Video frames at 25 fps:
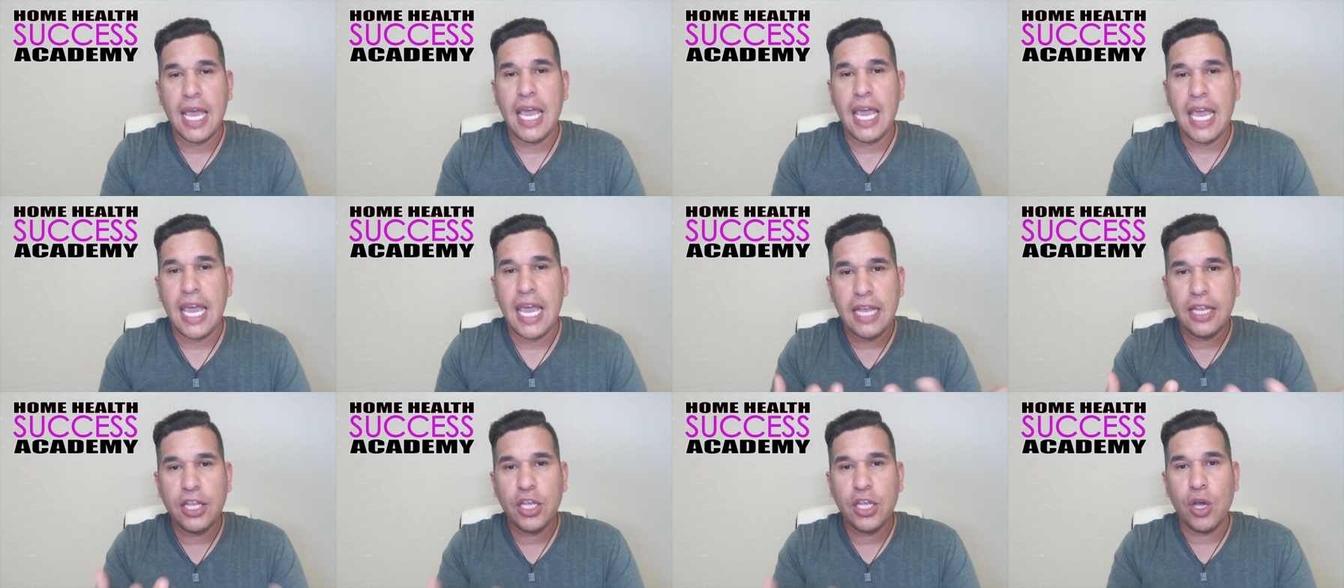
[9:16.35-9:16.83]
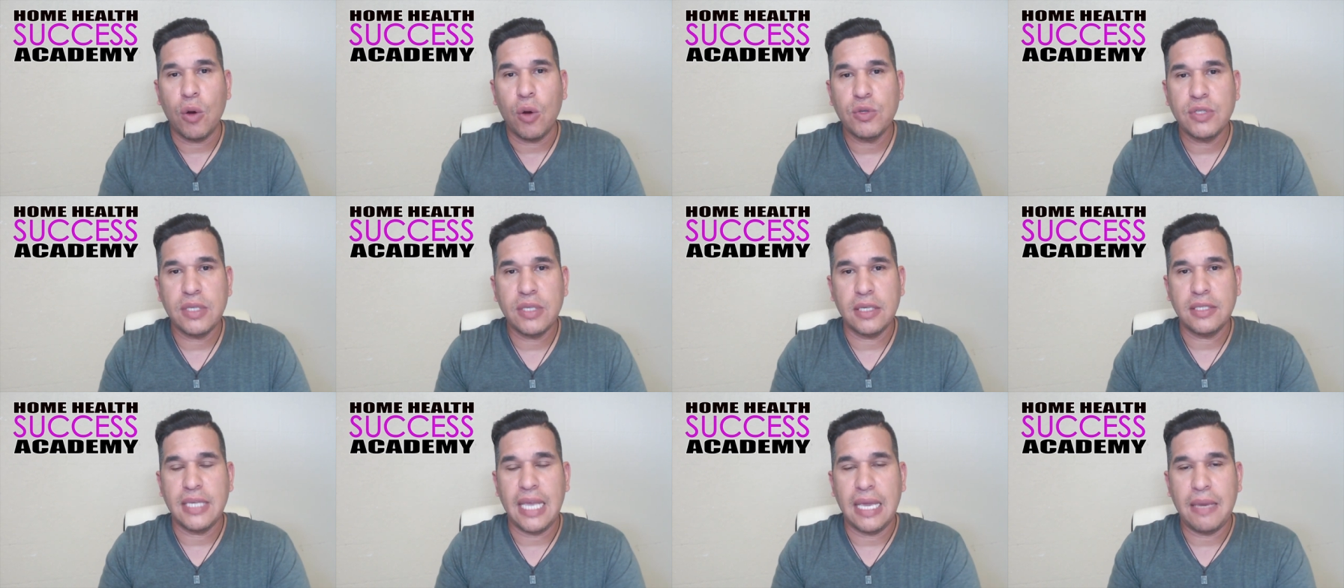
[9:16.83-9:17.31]
It goes
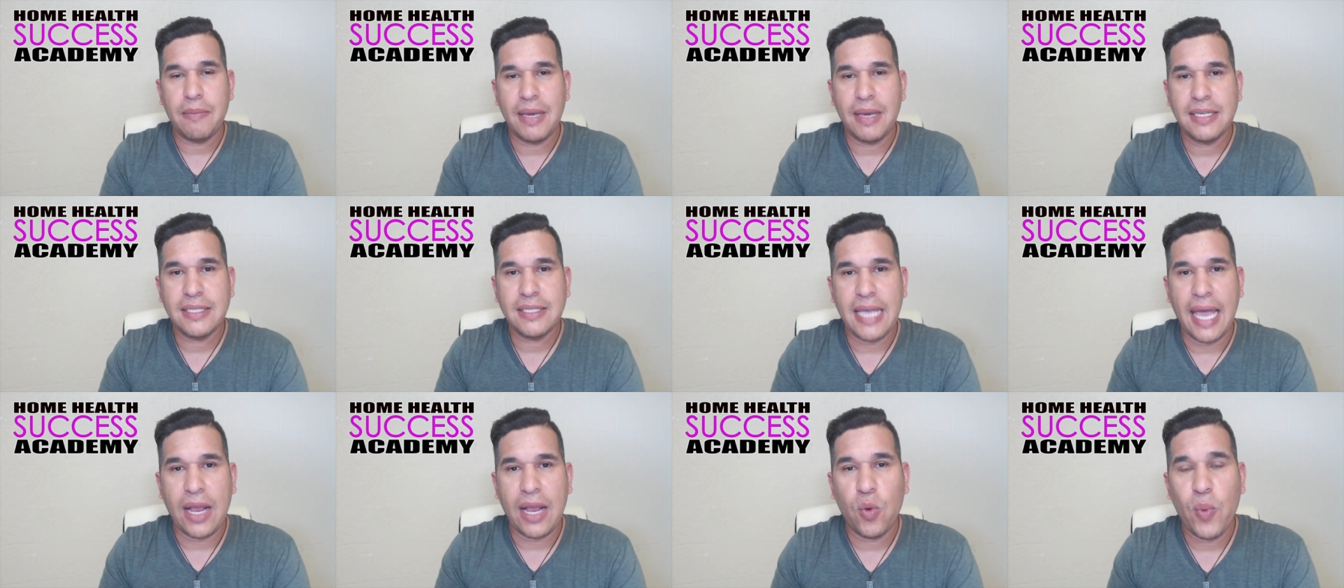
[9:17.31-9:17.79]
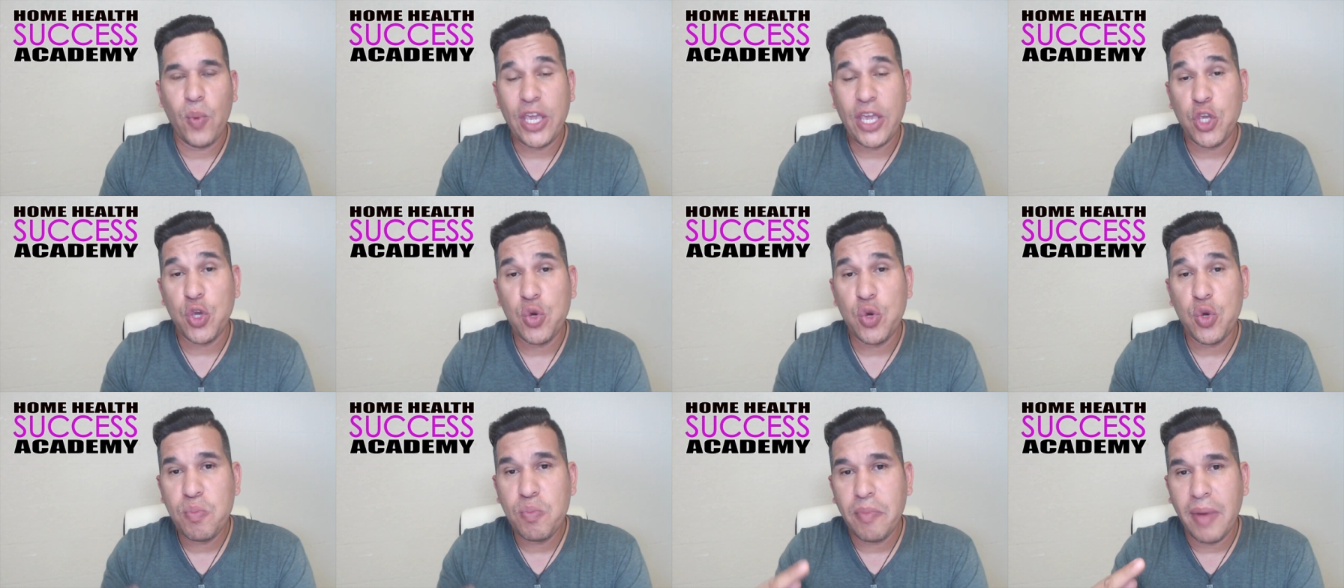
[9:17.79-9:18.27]
the same exact way.
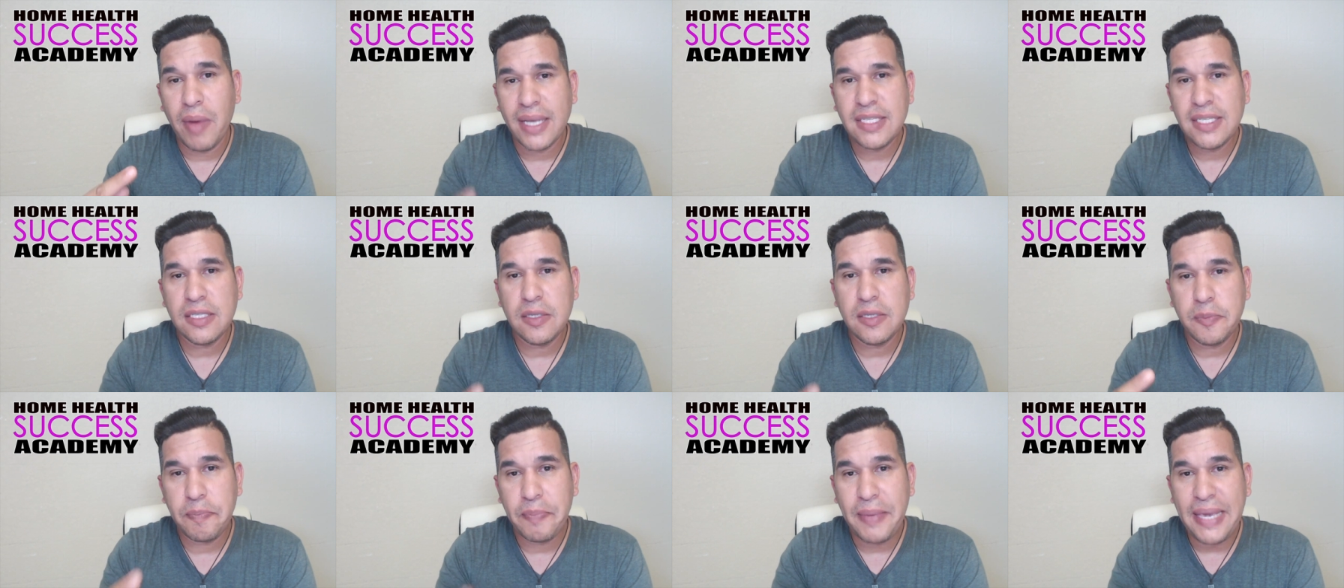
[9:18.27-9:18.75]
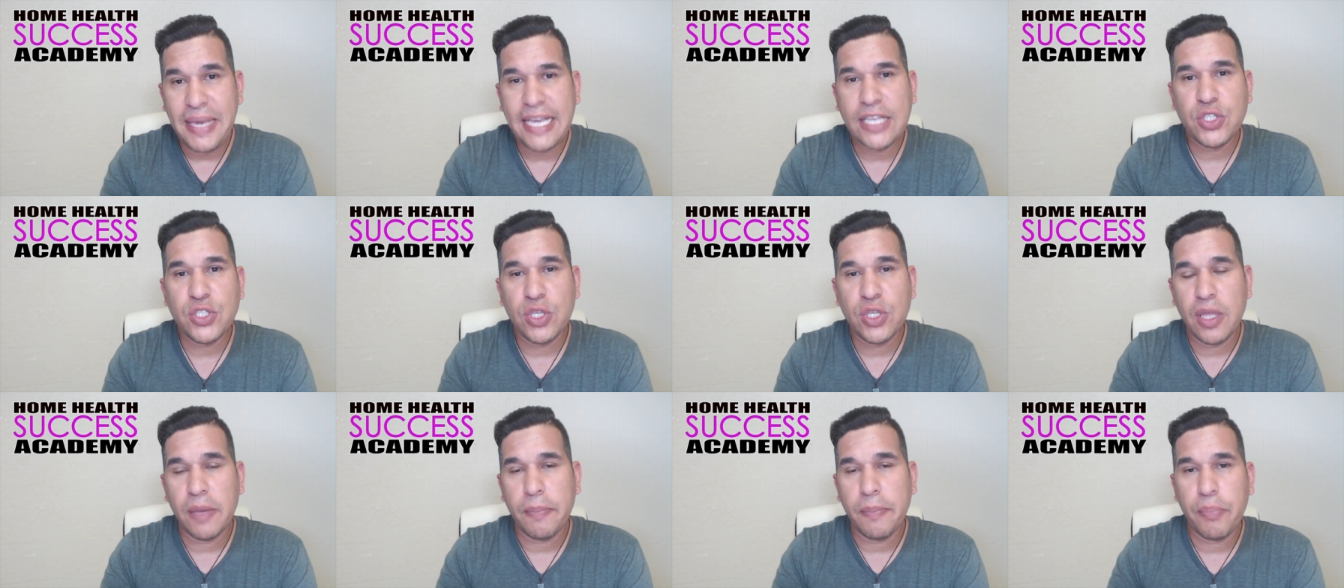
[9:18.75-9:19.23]
You must speak
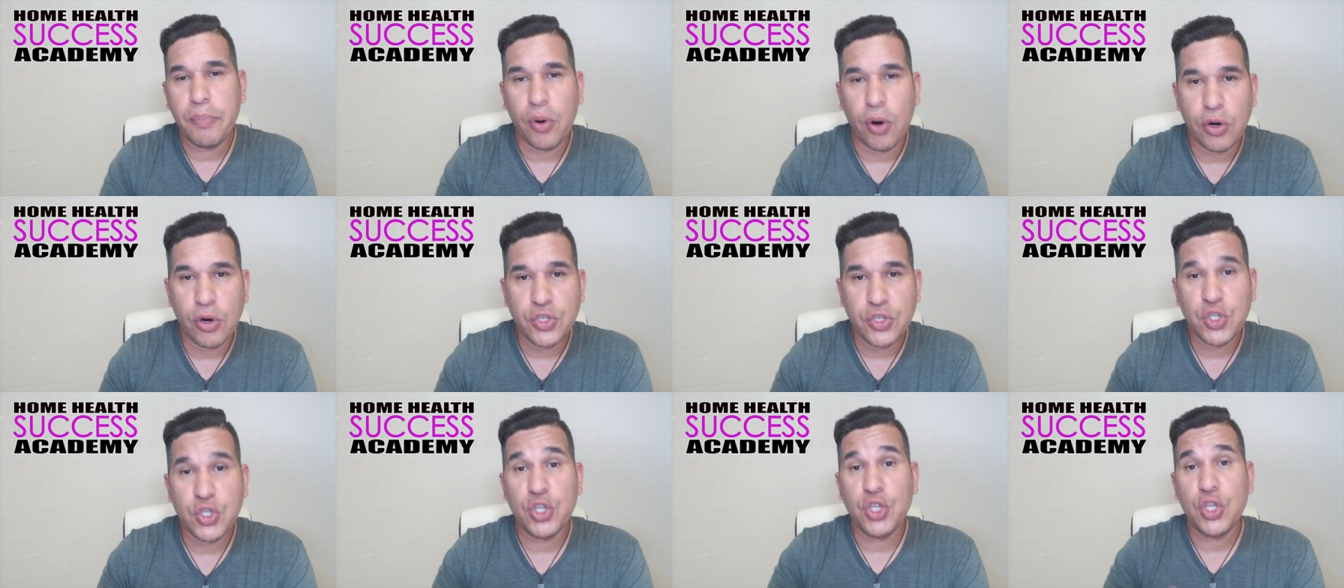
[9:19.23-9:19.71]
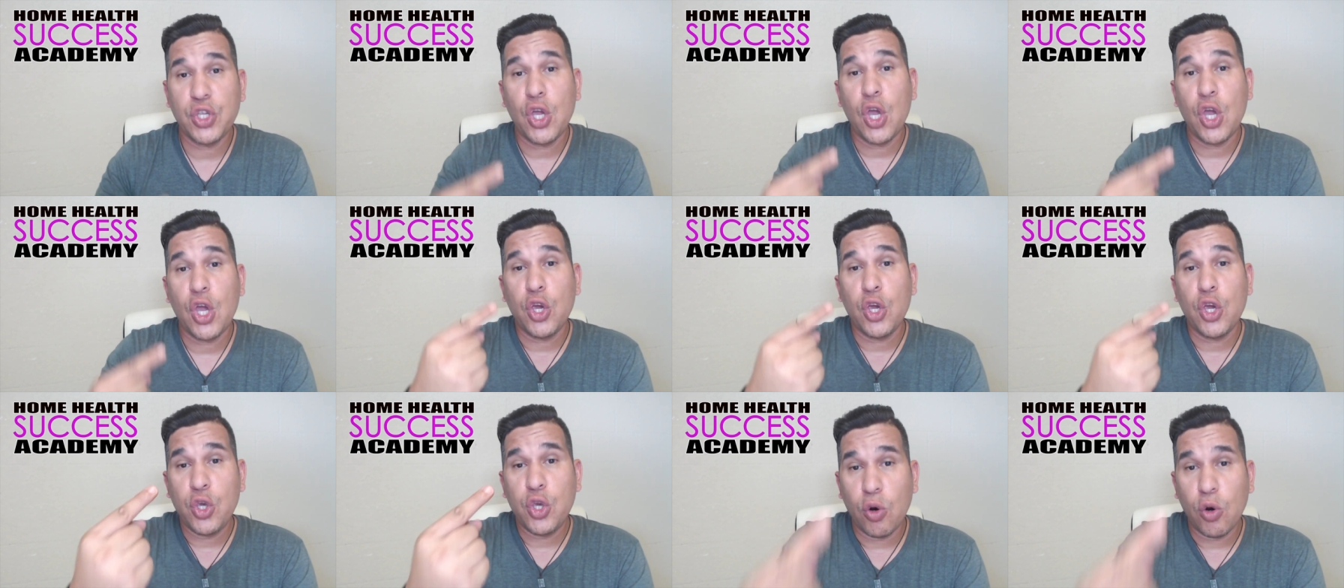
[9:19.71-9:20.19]
to the person
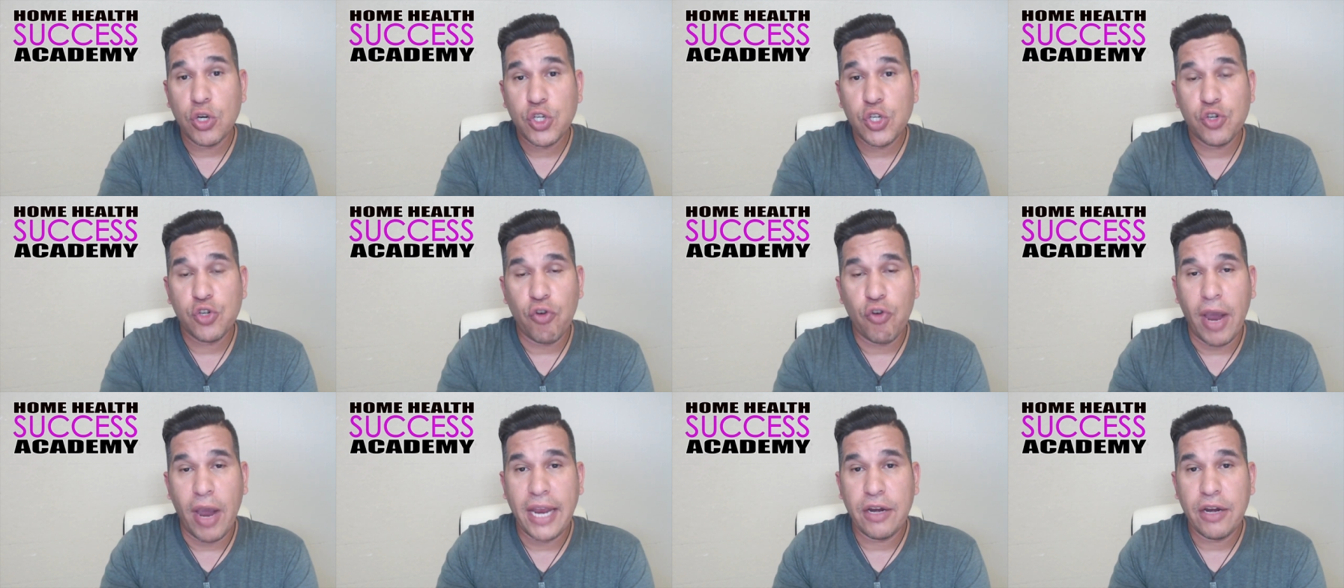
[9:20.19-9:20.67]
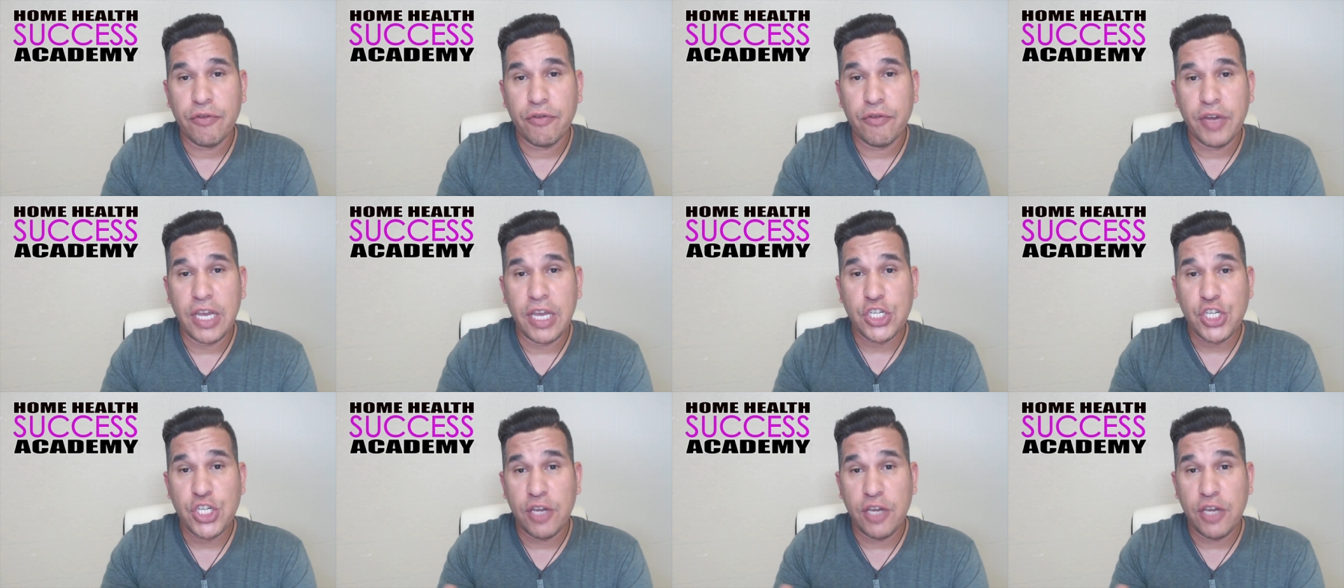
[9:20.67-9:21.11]
you're trying to reach.